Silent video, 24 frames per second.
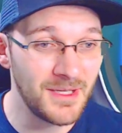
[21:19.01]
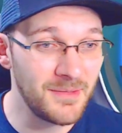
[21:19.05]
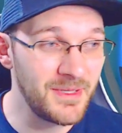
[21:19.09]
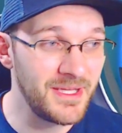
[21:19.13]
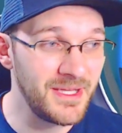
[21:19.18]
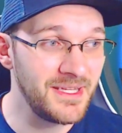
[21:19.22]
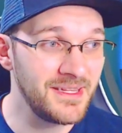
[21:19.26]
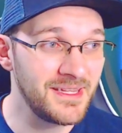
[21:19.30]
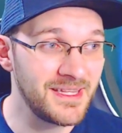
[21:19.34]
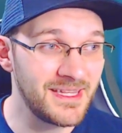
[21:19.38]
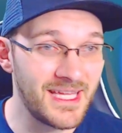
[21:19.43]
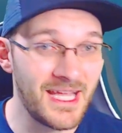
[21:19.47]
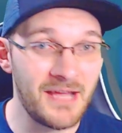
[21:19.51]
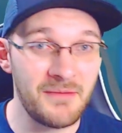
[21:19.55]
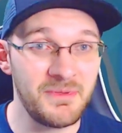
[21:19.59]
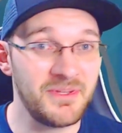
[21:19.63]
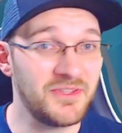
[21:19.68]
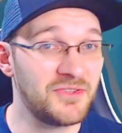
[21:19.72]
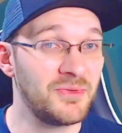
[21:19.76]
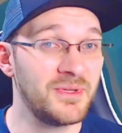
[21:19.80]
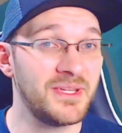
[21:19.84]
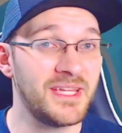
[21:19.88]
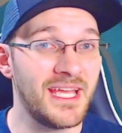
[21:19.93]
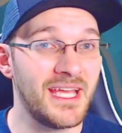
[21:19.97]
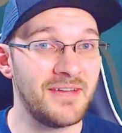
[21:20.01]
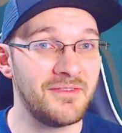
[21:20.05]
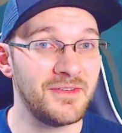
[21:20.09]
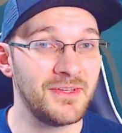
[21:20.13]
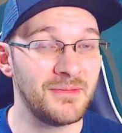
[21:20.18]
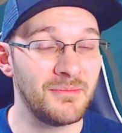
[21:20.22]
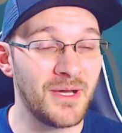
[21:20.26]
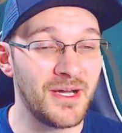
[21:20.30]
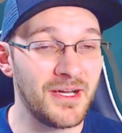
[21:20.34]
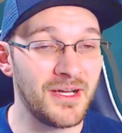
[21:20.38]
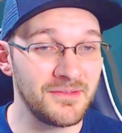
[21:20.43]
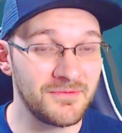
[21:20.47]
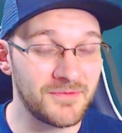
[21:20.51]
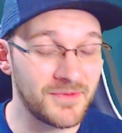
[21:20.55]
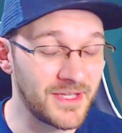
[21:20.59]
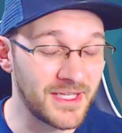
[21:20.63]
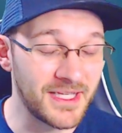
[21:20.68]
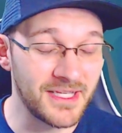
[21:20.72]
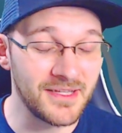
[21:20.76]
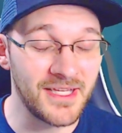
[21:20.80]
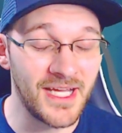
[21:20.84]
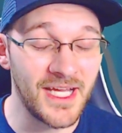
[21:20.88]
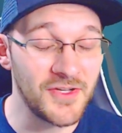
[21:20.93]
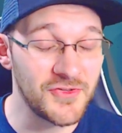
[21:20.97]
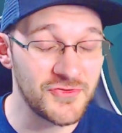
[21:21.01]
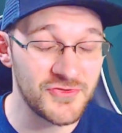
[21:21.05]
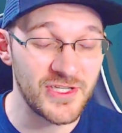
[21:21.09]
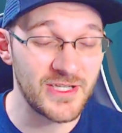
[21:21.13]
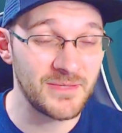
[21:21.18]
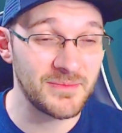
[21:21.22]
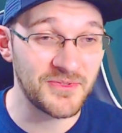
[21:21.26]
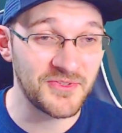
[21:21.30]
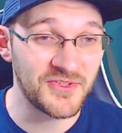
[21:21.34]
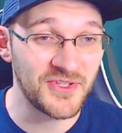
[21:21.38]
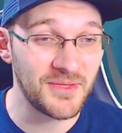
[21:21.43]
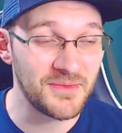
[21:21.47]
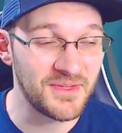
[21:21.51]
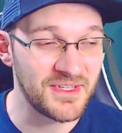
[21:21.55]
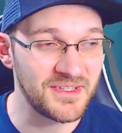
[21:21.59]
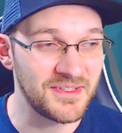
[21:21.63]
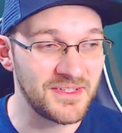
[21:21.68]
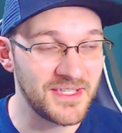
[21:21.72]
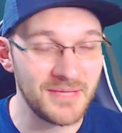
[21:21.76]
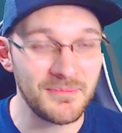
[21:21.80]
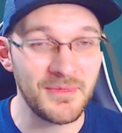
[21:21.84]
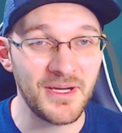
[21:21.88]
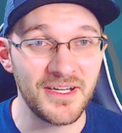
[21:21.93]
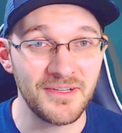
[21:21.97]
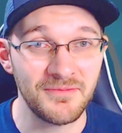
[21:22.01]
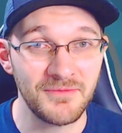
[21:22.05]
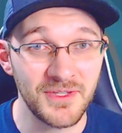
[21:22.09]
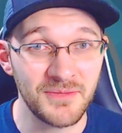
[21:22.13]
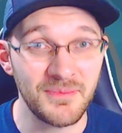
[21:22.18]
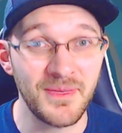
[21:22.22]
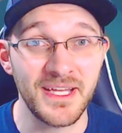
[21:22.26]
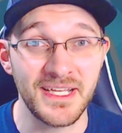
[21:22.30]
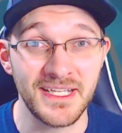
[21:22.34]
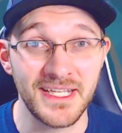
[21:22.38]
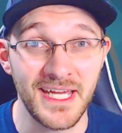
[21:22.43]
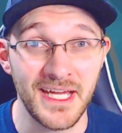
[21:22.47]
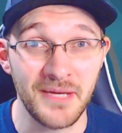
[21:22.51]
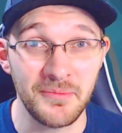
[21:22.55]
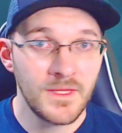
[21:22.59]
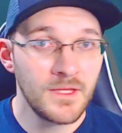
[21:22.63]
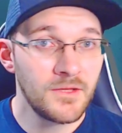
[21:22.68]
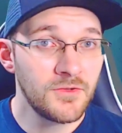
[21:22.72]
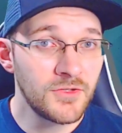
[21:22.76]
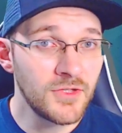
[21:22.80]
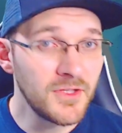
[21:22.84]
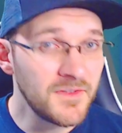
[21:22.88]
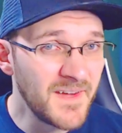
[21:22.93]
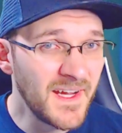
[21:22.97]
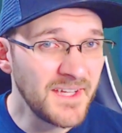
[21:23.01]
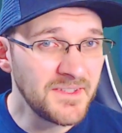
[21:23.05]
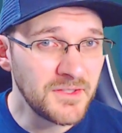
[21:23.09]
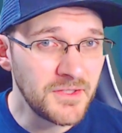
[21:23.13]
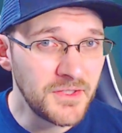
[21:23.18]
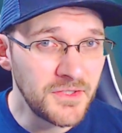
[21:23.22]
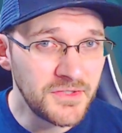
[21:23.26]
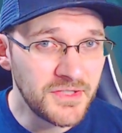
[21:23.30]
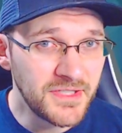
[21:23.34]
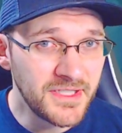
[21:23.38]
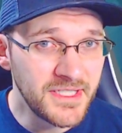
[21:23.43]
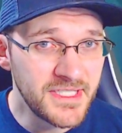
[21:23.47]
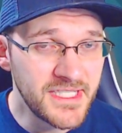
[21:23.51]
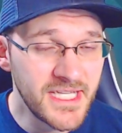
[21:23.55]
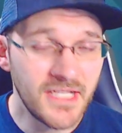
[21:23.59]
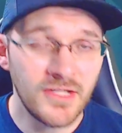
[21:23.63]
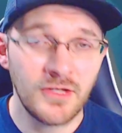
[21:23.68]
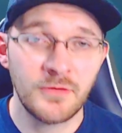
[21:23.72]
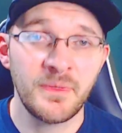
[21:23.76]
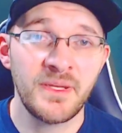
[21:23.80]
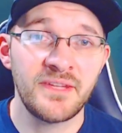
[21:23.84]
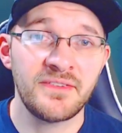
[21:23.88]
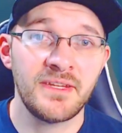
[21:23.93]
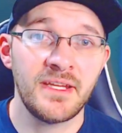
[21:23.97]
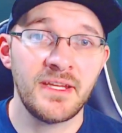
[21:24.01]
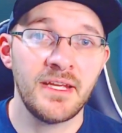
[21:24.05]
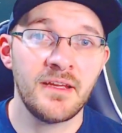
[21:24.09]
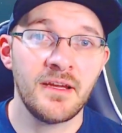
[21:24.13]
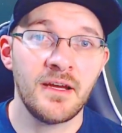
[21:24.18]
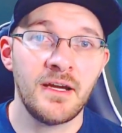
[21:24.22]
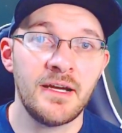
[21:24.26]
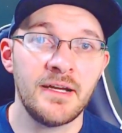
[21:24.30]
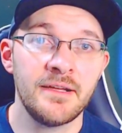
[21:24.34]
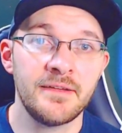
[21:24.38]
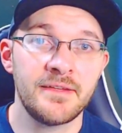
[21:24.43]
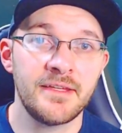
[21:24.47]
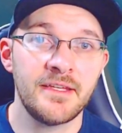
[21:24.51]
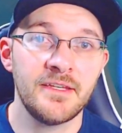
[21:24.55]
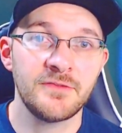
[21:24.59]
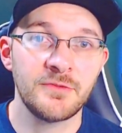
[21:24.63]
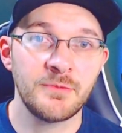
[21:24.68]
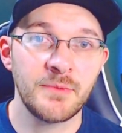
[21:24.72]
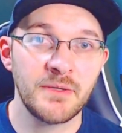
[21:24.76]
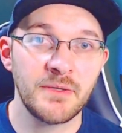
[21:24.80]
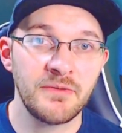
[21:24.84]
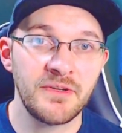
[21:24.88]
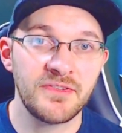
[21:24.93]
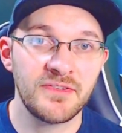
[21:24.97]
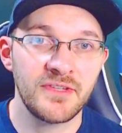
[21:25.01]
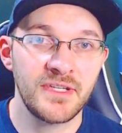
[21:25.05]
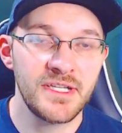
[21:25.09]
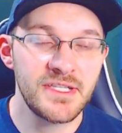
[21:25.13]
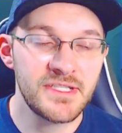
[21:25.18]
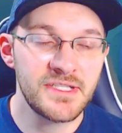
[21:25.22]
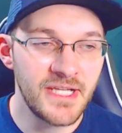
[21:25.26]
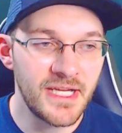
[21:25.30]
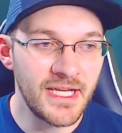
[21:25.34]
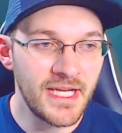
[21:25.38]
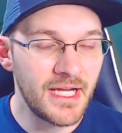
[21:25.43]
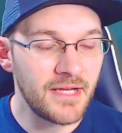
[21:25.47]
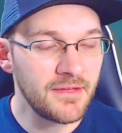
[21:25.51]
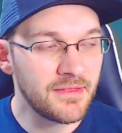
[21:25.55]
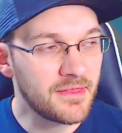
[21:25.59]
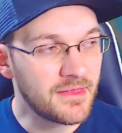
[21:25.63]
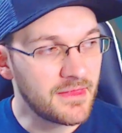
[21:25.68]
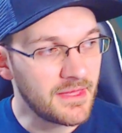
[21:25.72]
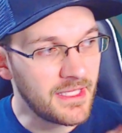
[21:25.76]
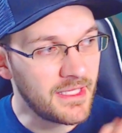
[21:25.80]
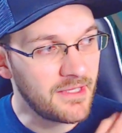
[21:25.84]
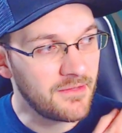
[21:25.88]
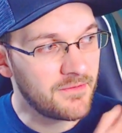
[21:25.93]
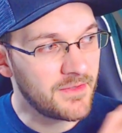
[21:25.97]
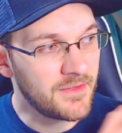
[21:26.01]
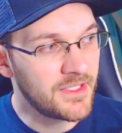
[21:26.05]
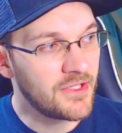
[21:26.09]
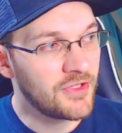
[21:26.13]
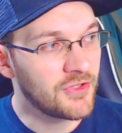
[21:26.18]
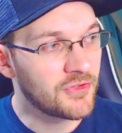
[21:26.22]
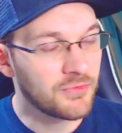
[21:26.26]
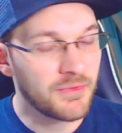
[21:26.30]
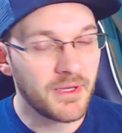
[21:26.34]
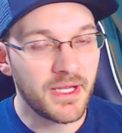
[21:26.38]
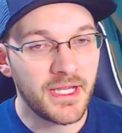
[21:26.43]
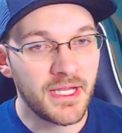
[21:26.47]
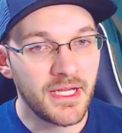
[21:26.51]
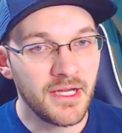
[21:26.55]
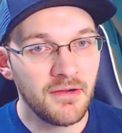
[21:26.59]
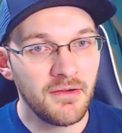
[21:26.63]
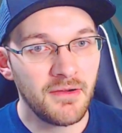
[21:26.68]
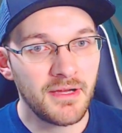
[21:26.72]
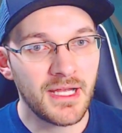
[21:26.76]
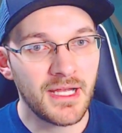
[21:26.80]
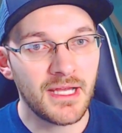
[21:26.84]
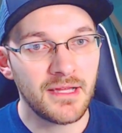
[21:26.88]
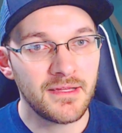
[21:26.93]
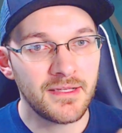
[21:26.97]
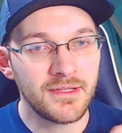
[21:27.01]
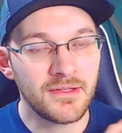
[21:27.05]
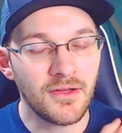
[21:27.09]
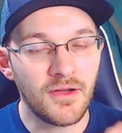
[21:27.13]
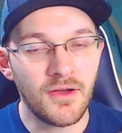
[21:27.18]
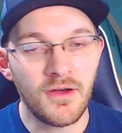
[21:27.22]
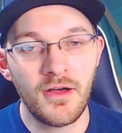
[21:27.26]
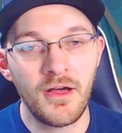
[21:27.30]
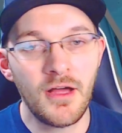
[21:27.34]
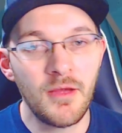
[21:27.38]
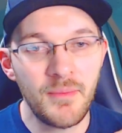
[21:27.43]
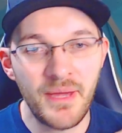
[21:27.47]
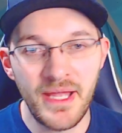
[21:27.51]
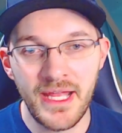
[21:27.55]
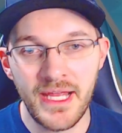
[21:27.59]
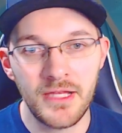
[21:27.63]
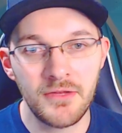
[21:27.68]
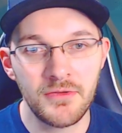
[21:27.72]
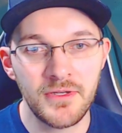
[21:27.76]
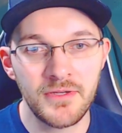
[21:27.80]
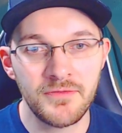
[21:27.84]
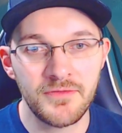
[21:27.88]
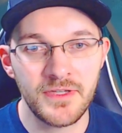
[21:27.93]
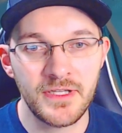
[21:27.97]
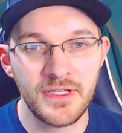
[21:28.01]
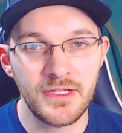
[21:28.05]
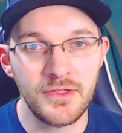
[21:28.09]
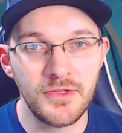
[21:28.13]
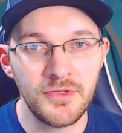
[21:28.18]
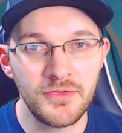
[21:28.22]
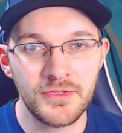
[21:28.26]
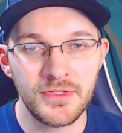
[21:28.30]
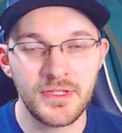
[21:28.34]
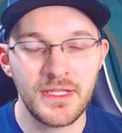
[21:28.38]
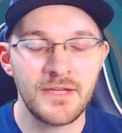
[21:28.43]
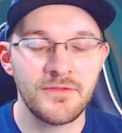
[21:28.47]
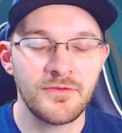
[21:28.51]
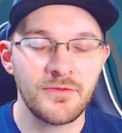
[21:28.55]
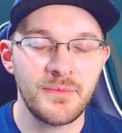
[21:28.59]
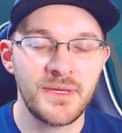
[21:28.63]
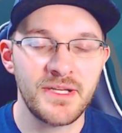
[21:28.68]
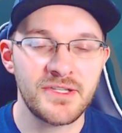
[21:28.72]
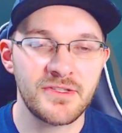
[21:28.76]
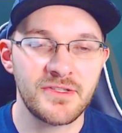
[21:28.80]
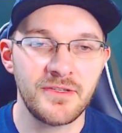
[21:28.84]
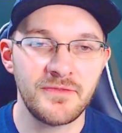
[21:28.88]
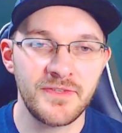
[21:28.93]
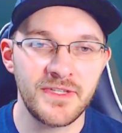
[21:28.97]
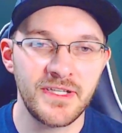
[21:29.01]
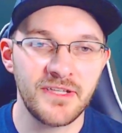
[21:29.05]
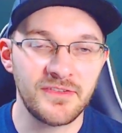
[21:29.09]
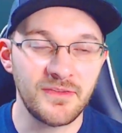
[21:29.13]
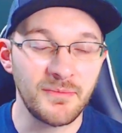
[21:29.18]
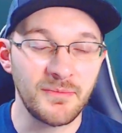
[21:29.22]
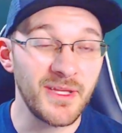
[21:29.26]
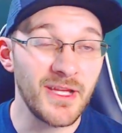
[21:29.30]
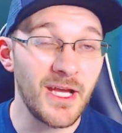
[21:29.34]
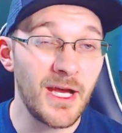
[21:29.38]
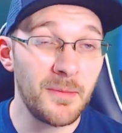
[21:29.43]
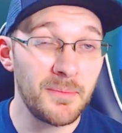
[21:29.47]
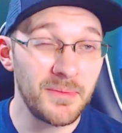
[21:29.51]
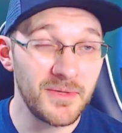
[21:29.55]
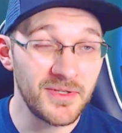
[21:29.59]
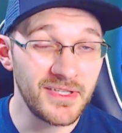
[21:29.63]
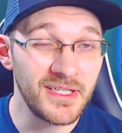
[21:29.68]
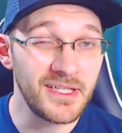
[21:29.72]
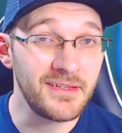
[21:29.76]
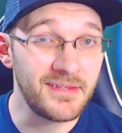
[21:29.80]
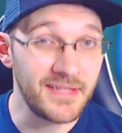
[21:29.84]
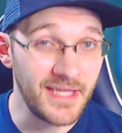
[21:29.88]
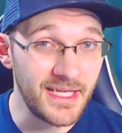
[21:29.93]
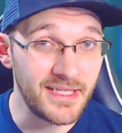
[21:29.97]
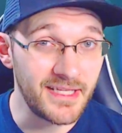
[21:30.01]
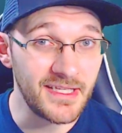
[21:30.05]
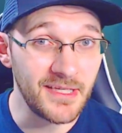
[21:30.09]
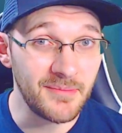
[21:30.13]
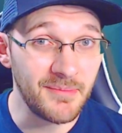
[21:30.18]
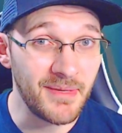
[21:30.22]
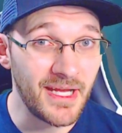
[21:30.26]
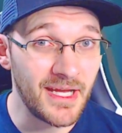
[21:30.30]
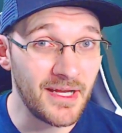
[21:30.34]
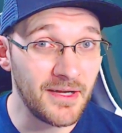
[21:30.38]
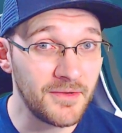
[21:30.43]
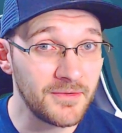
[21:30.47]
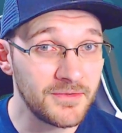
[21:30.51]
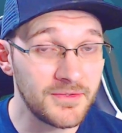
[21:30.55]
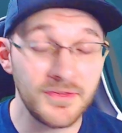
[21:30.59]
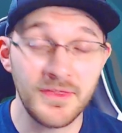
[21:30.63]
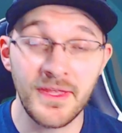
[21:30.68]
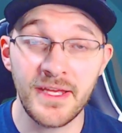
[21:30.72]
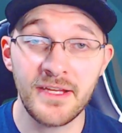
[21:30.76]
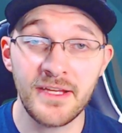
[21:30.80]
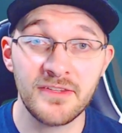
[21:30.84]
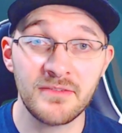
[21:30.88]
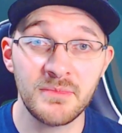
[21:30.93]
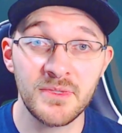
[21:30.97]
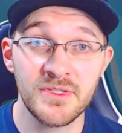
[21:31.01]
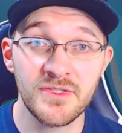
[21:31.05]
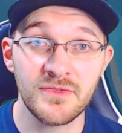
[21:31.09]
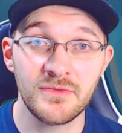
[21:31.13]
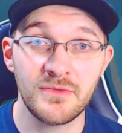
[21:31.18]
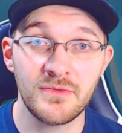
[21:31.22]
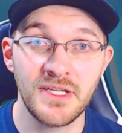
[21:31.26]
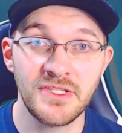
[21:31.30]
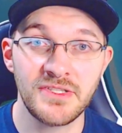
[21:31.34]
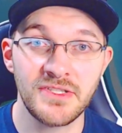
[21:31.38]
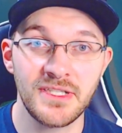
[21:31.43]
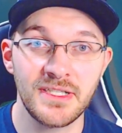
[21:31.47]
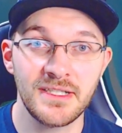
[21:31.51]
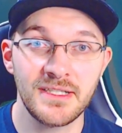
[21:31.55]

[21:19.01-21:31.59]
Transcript: I mean, that'd be sweet to have him on for like a live stream or something. Come on, let's make it happen. So if you guys are new to the channel or missed any content from me recently, check out the videos right here. I got a link to all my Halo Infinite news and informational videos I'll be uploading daily about. So thank you so much for watching.